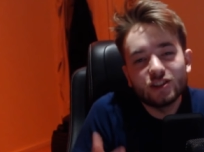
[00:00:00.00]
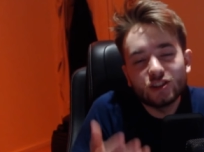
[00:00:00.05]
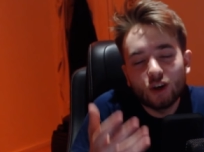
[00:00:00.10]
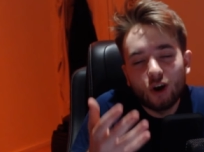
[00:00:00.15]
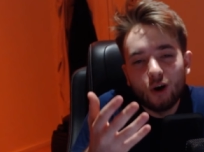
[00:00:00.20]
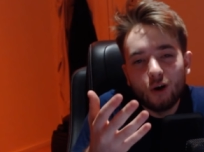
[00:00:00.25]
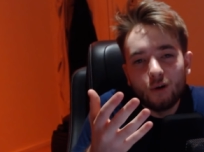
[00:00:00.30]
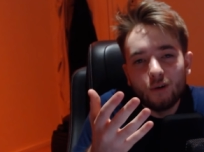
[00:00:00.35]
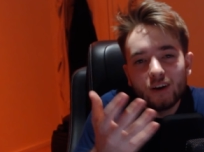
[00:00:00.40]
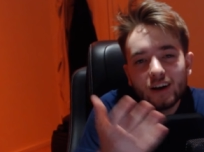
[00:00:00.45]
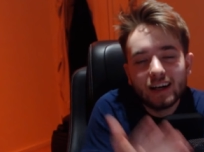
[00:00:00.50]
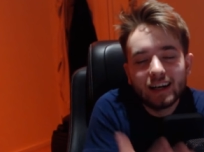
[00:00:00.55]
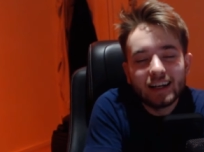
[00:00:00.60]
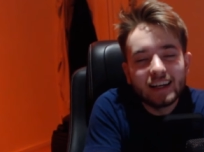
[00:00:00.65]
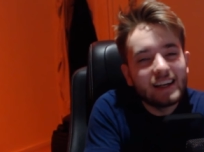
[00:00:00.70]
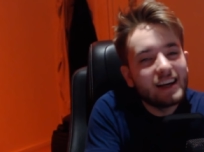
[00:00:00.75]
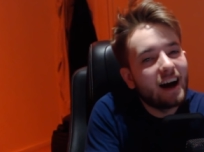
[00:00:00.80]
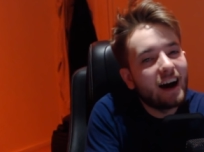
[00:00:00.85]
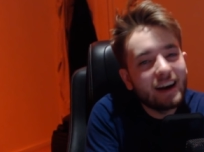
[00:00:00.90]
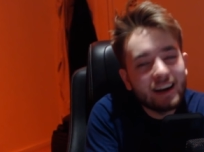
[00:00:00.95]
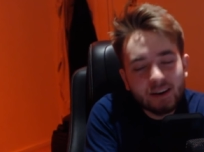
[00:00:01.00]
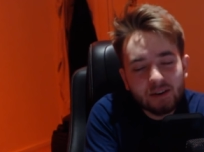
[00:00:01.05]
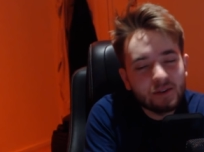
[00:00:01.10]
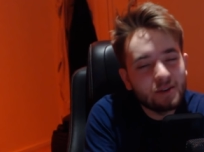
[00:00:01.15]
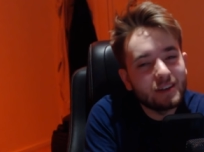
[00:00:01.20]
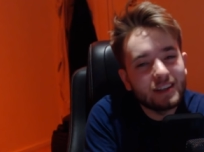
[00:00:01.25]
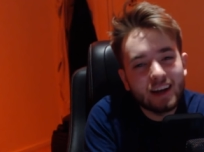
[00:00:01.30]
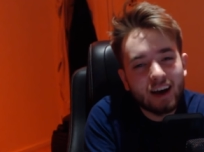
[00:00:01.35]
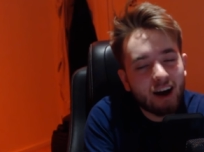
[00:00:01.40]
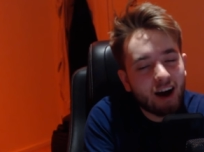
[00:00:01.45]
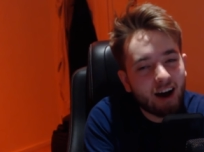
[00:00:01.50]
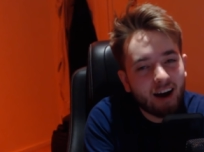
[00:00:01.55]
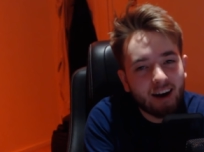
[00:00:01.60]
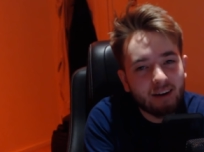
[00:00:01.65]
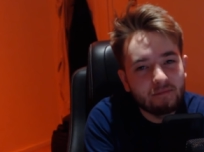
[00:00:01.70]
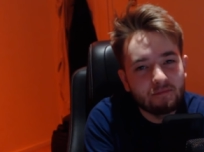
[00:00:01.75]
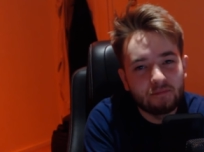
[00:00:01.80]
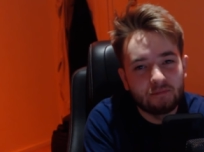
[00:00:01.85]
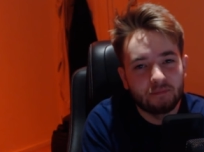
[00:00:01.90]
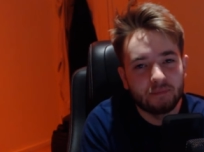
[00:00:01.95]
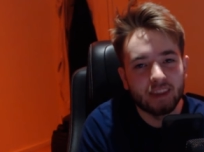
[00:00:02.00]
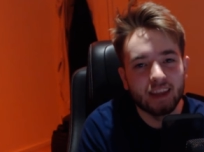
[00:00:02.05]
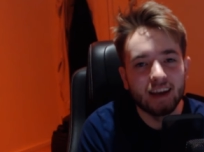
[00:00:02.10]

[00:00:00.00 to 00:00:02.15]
So, I would, um...